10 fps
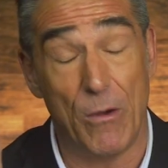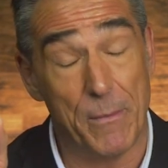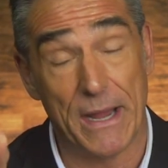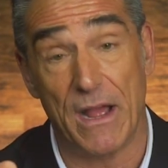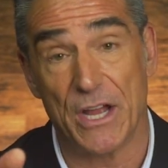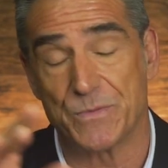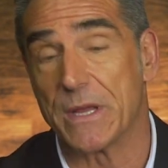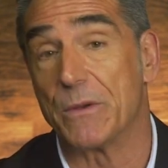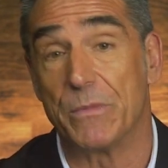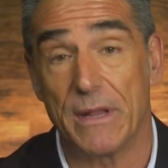oh my gosh, we
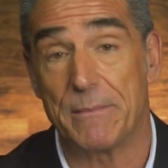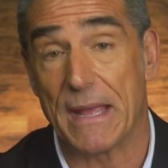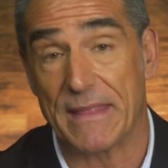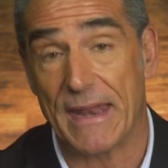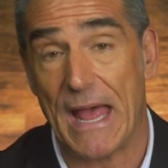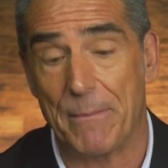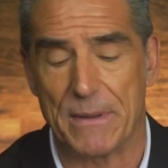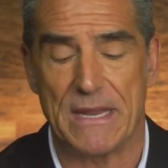can really make that happen.